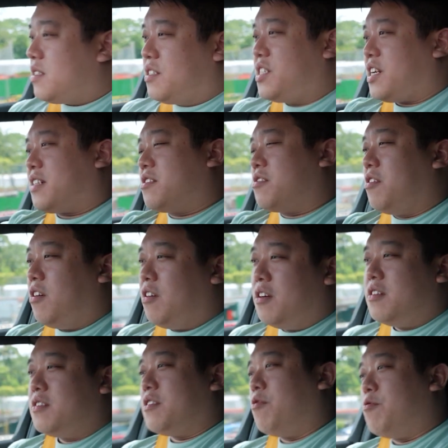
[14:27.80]
jigsaw
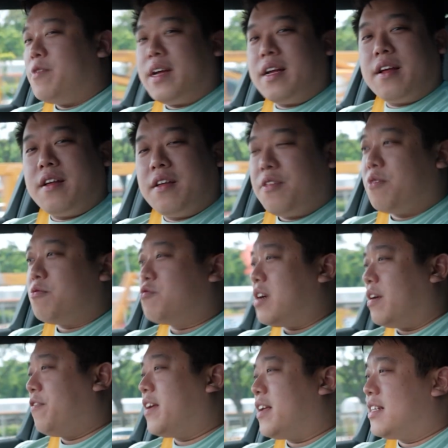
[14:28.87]
your way through
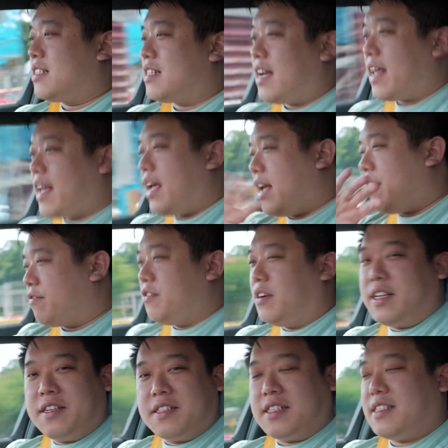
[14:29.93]
traffic. It's like
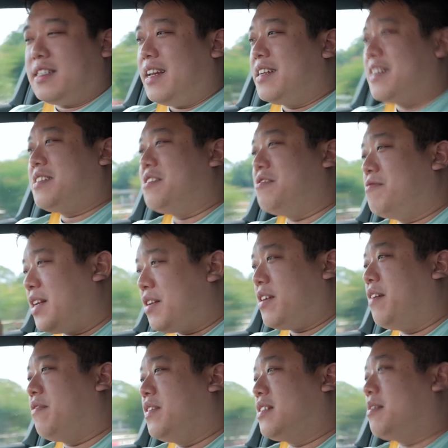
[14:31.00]
everyone else is standing still when you
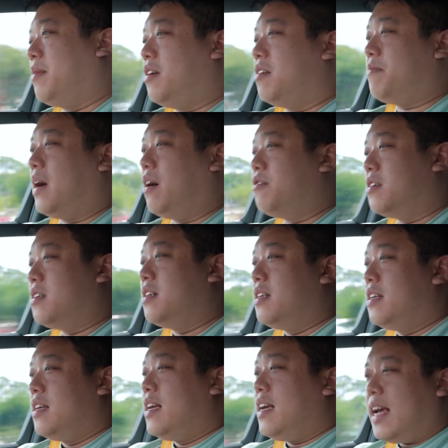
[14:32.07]
have this amount of power.
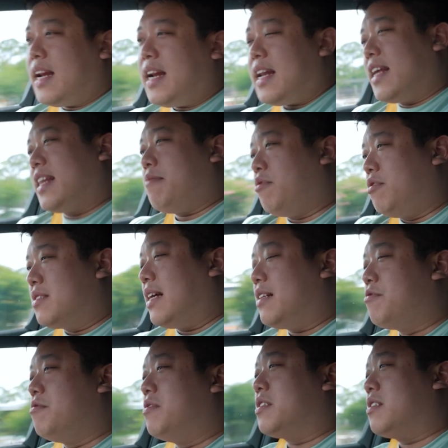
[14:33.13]
And I like that Polestar
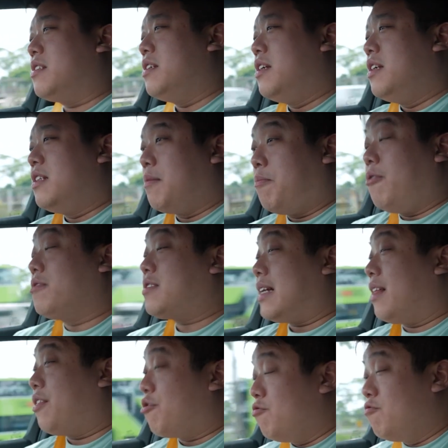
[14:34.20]

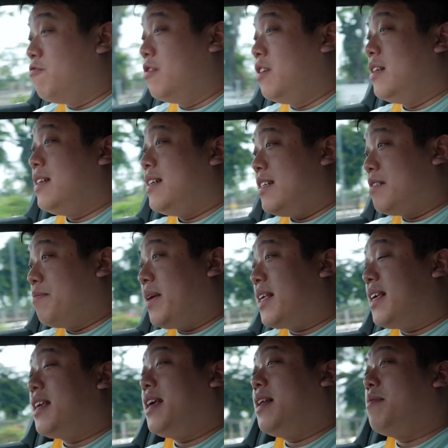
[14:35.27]
2 is
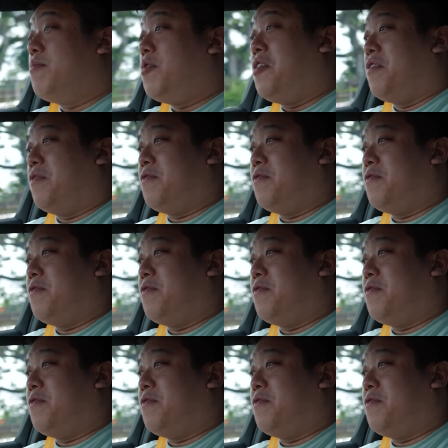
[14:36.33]
making it more